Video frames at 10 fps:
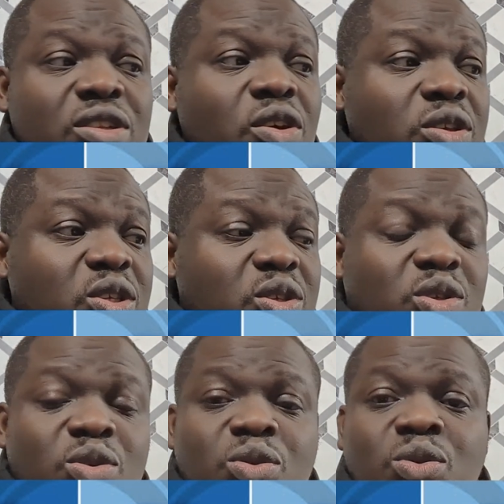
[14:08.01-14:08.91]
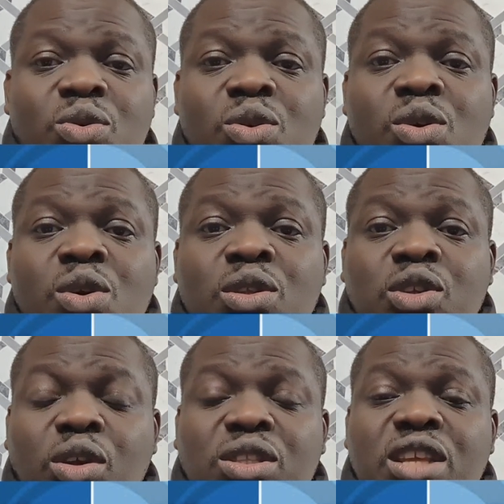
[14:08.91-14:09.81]
Lost to
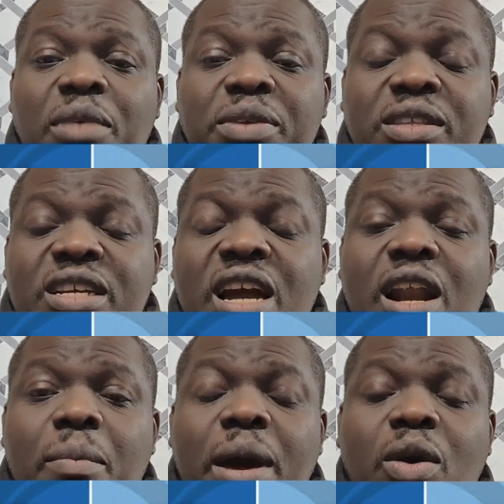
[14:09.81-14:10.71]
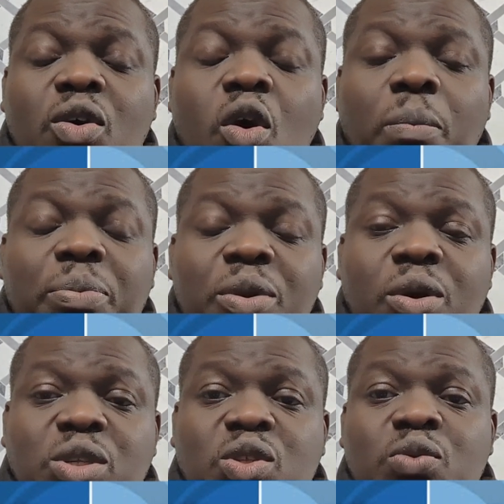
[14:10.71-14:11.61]
Tottenham in the Carabao Cup,
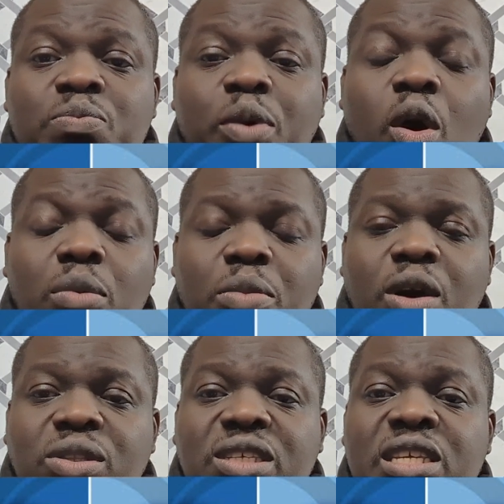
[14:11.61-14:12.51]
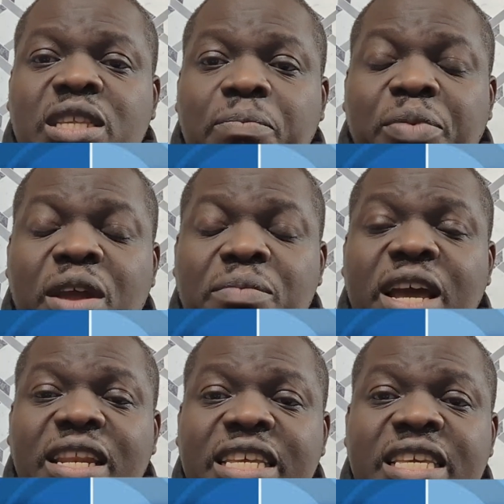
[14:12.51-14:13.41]
lost to Bournemouth in the
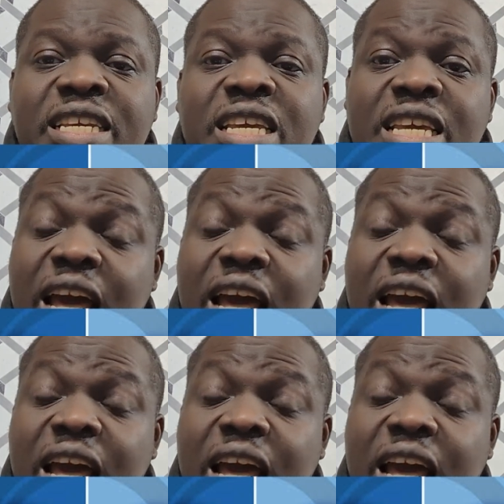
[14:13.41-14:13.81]
Premier League,